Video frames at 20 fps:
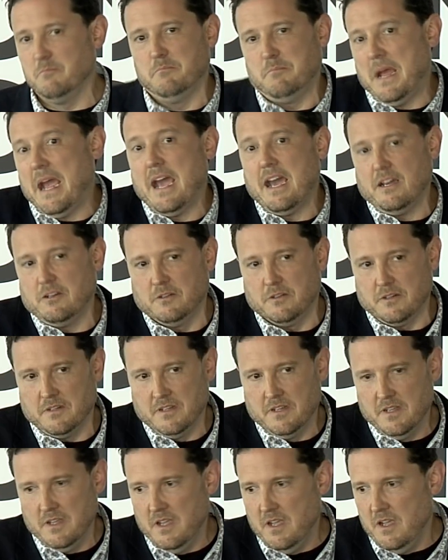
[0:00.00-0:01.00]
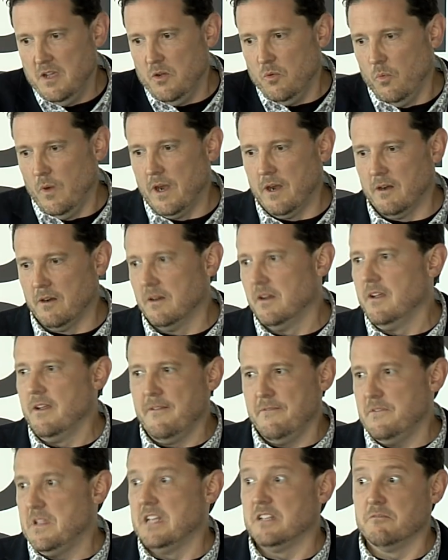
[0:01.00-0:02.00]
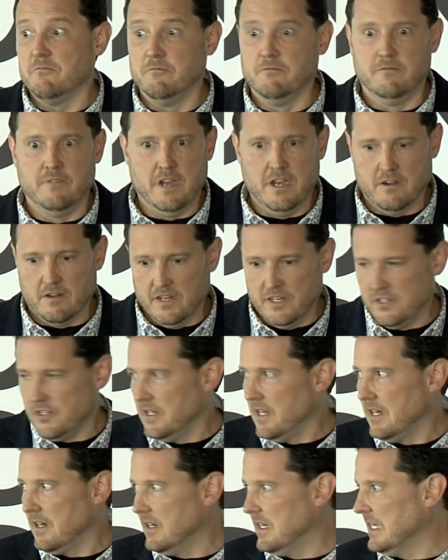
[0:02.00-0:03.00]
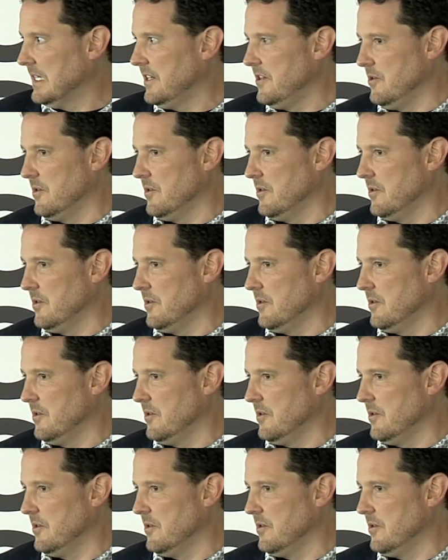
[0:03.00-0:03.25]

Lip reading: pattern, where it's very generic.